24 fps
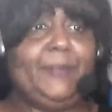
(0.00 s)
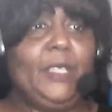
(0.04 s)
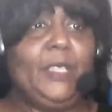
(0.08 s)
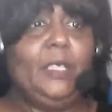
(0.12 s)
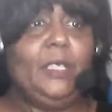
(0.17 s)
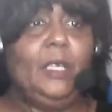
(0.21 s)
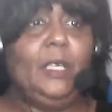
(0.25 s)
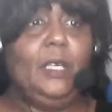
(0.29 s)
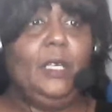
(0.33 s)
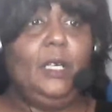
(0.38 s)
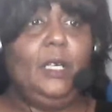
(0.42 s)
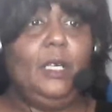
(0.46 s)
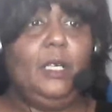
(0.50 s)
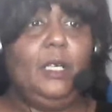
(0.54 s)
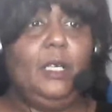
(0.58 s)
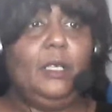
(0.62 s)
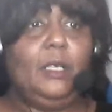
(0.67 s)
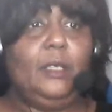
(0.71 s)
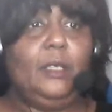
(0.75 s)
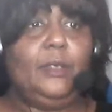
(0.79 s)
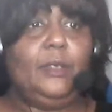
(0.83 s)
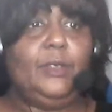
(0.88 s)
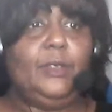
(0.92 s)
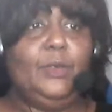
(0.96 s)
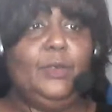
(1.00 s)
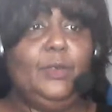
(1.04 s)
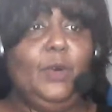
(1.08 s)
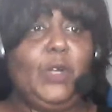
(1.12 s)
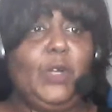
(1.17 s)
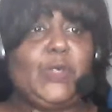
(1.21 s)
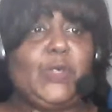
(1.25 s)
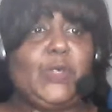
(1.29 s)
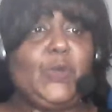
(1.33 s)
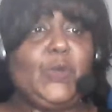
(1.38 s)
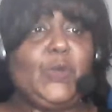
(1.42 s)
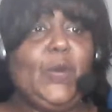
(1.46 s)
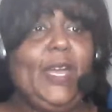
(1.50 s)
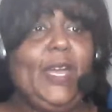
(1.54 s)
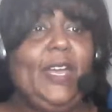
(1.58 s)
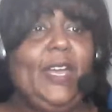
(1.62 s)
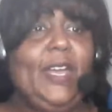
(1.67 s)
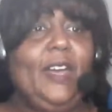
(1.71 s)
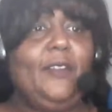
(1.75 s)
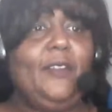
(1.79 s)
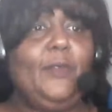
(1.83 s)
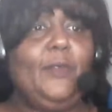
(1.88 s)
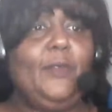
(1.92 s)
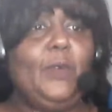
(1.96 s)
You also have what's
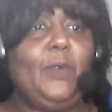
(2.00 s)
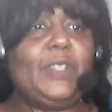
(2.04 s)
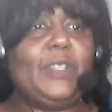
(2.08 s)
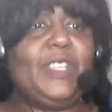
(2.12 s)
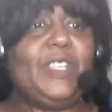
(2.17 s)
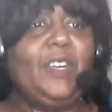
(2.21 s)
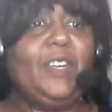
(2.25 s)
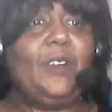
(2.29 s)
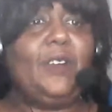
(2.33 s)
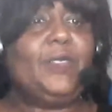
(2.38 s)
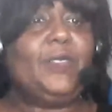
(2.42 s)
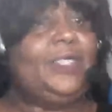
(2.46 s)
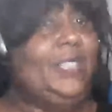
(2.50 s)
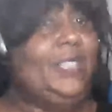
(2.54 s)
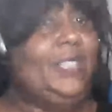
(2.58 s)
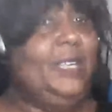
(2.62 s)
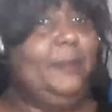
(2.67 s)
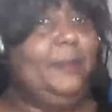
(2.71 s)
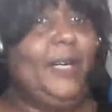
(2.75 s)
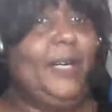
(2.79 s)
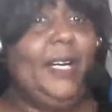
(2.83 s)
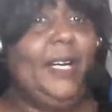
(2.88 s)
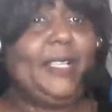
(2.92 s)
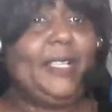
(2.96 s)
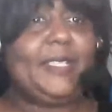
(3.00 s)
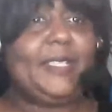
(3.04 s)
here, the name box.